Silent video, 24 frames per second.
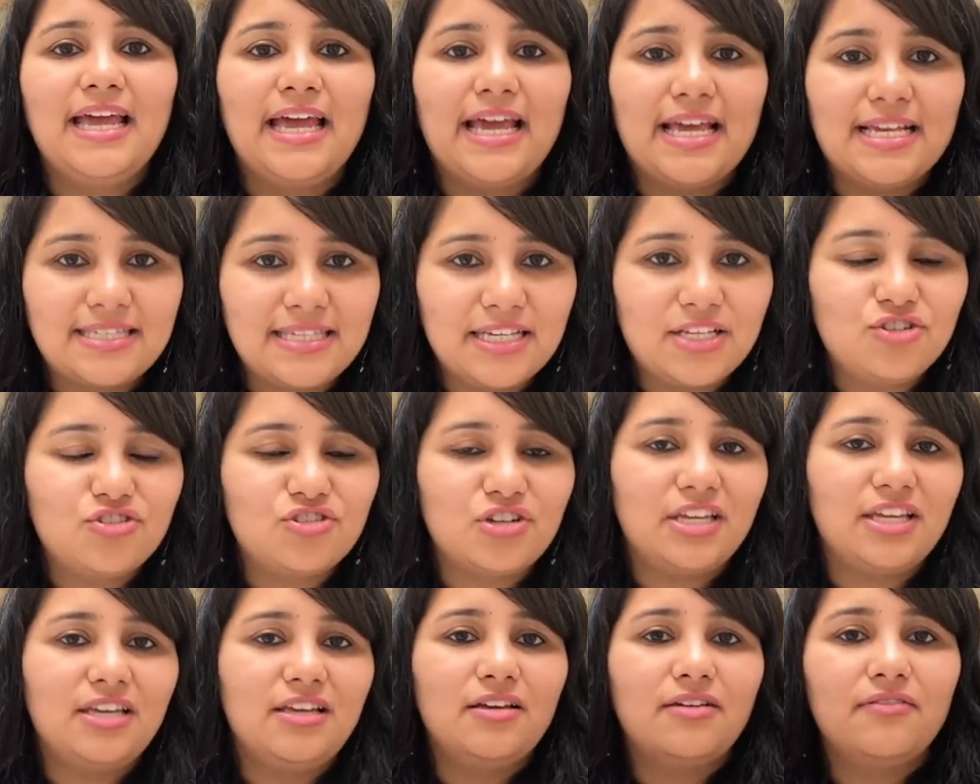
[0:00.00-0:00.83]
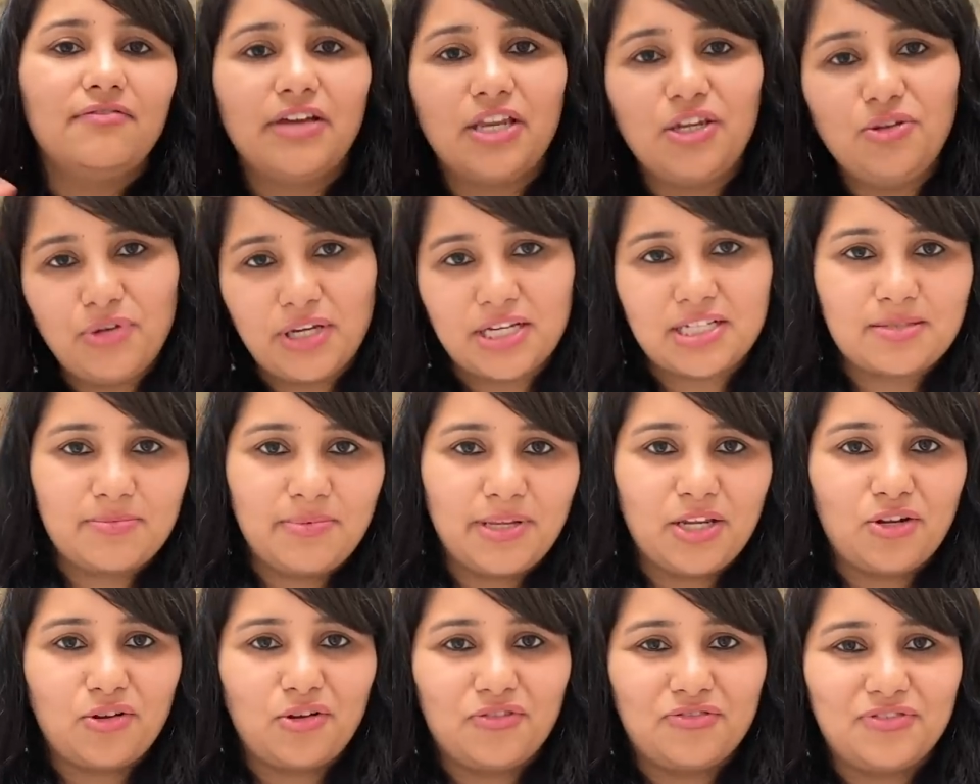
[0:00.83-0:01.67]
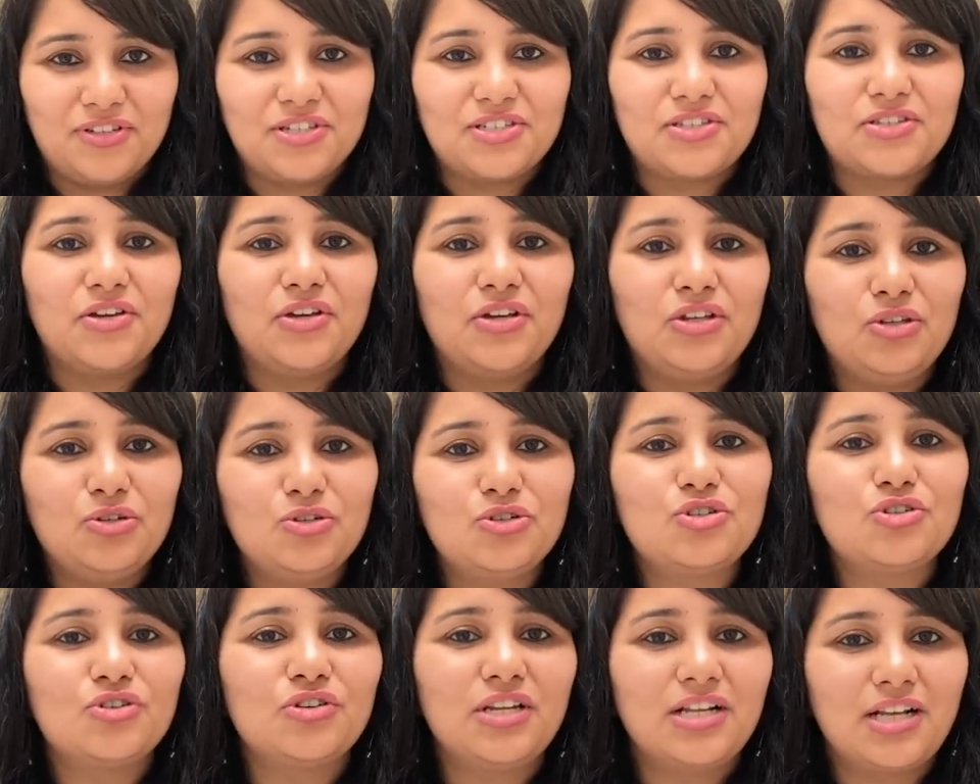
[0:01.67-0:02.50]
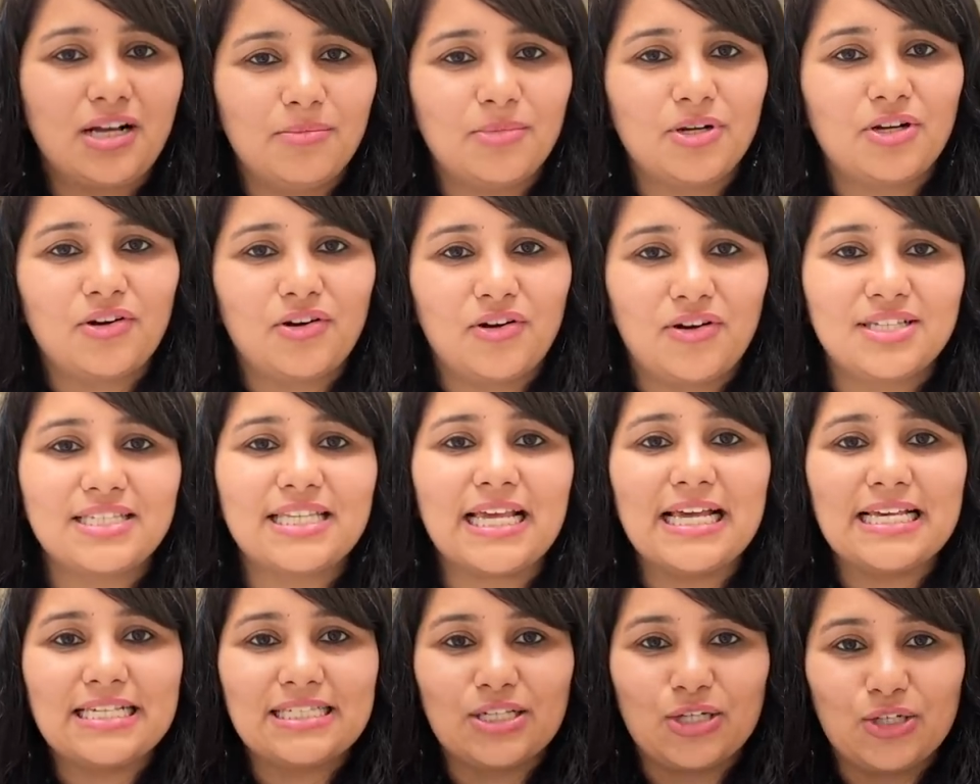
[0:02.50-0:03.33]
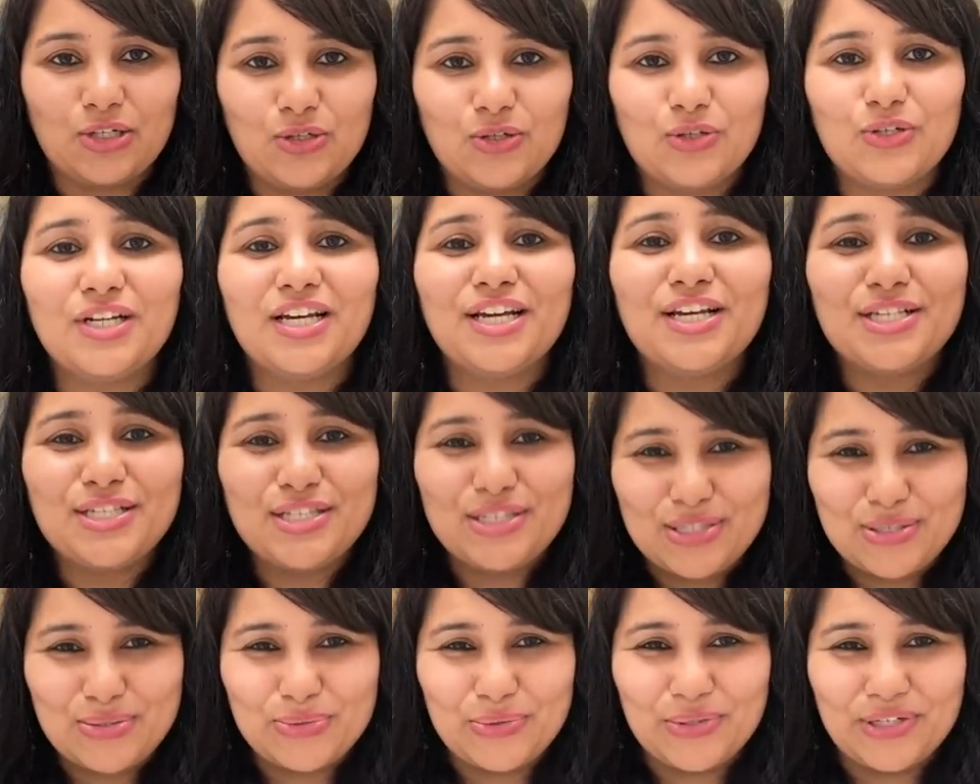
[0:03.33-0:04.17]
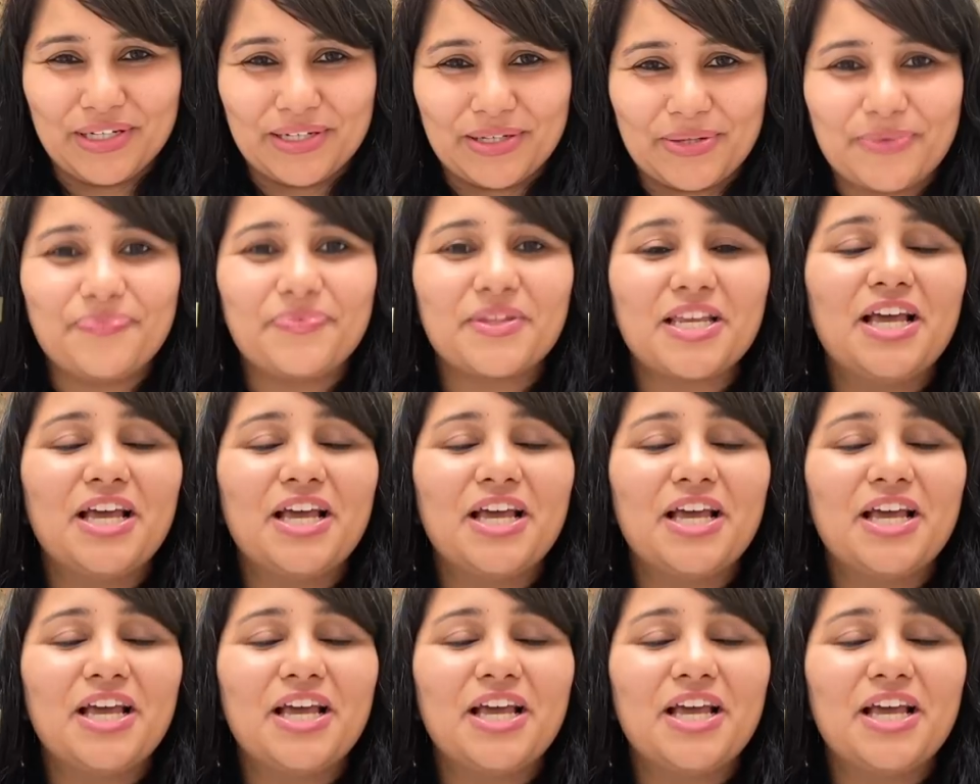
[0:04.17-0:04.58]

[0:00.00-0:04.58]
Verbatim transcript: Essentially, when you explain all this, you should come across as a good student.